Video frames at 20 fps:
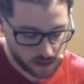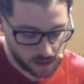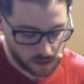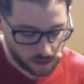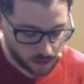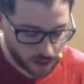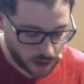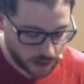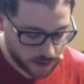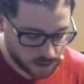
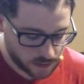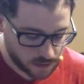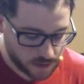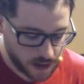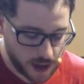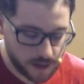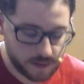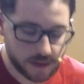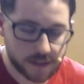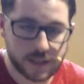Okay, so
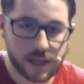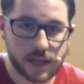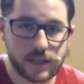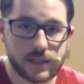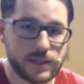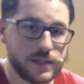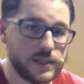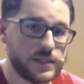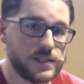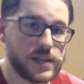now let's get
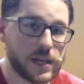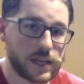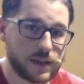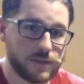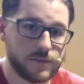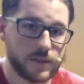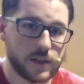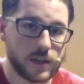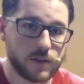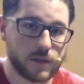to the second
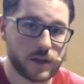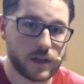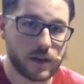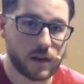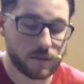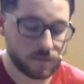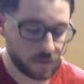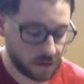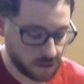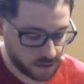fingering
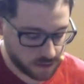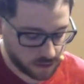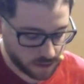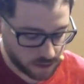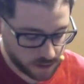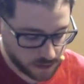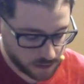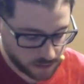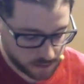of the 3rd.